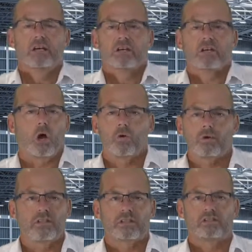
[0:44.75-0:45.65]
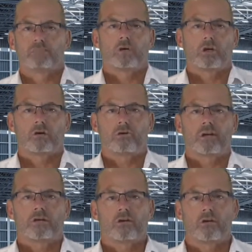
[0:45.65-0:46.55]
no condition
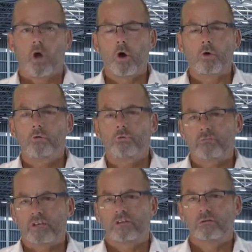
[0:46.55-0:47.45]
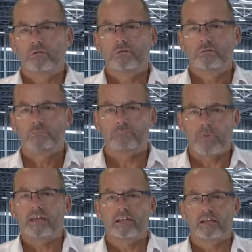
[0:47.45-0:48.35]
monitoring, no real
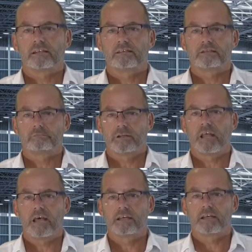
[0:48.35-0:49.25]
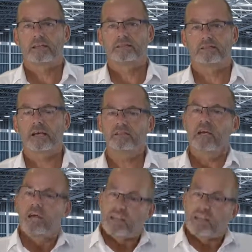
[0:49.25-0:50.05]
maintenance plan as such.